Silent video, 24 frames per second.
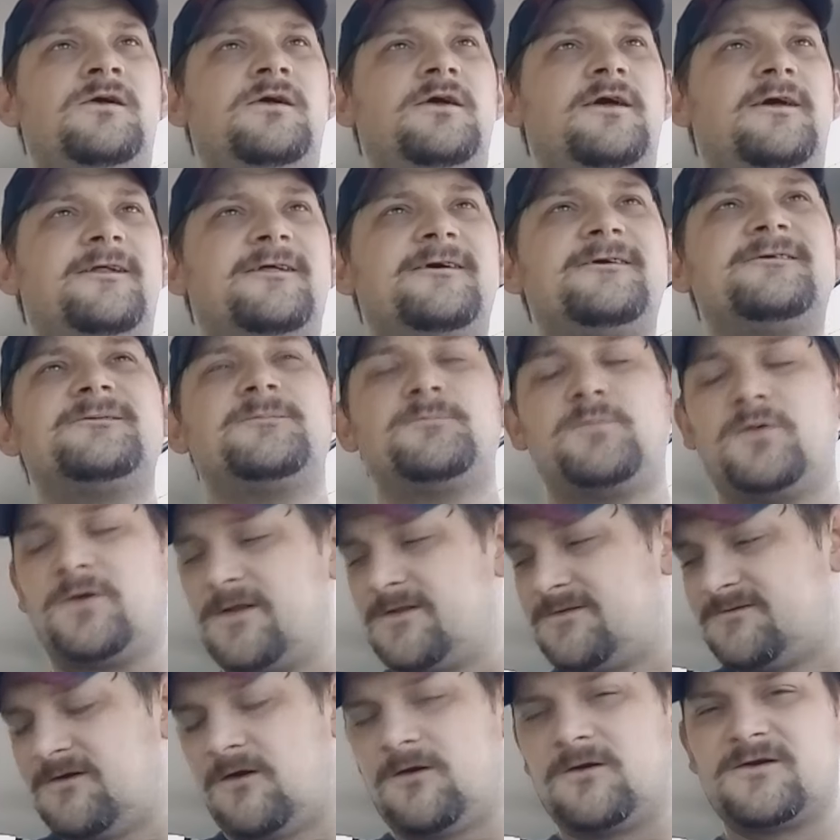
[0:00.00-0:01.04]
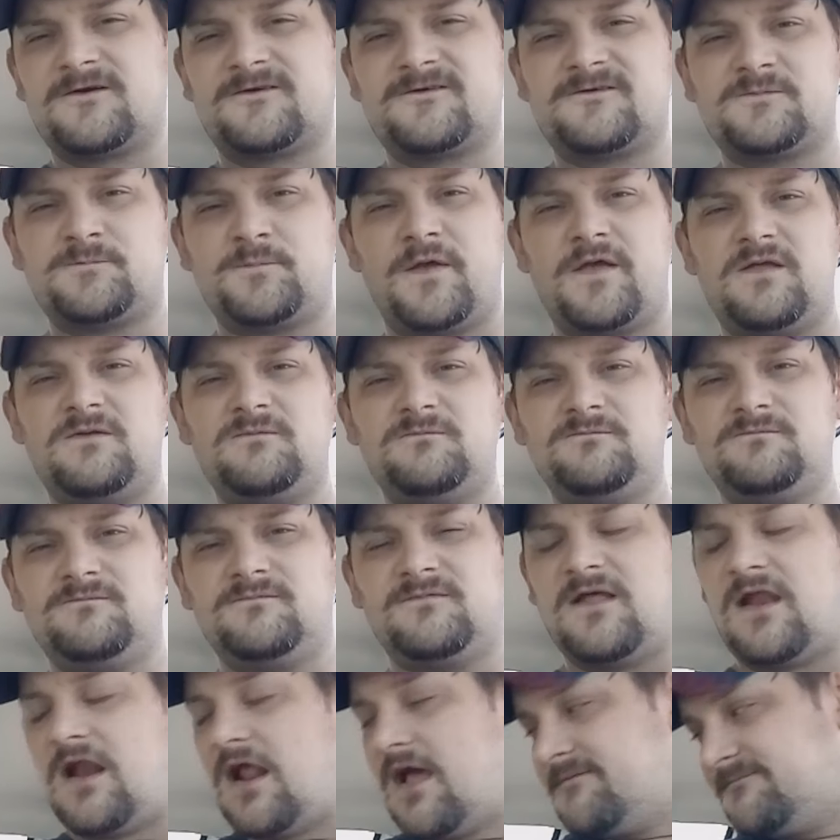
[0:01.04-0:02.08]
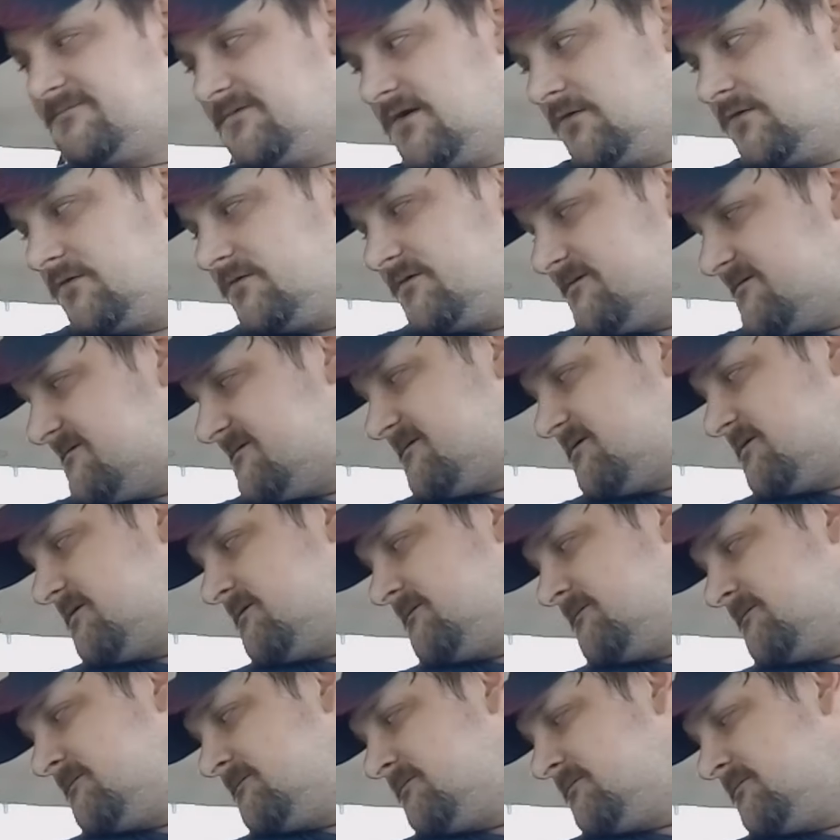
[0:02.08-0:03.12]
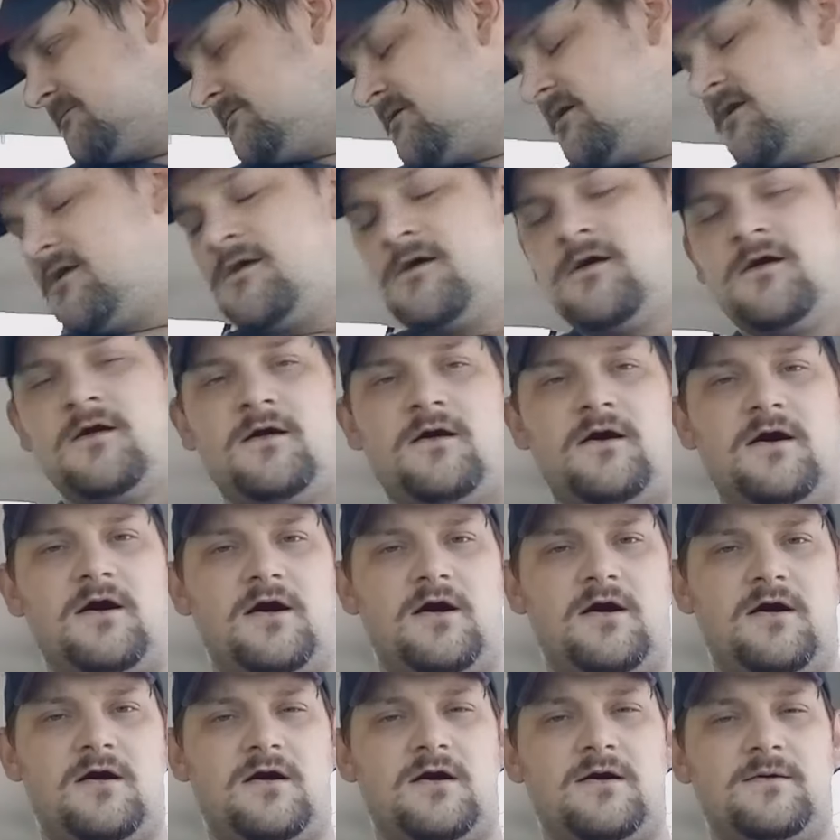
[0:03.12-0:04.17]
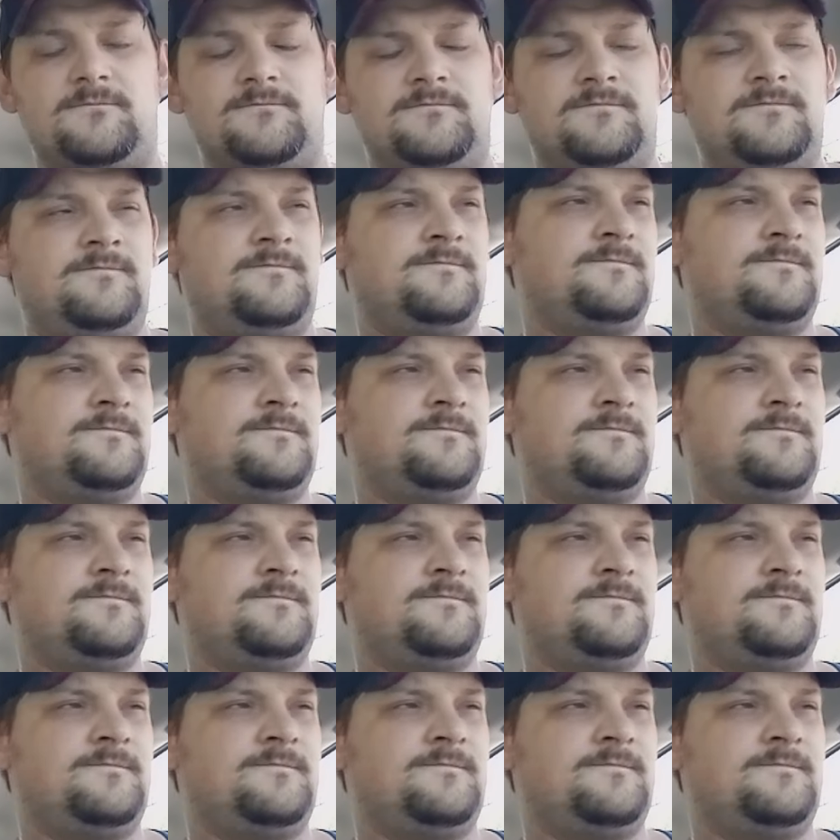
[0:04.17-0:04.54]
It is a pretty dark spit that I've noticed. So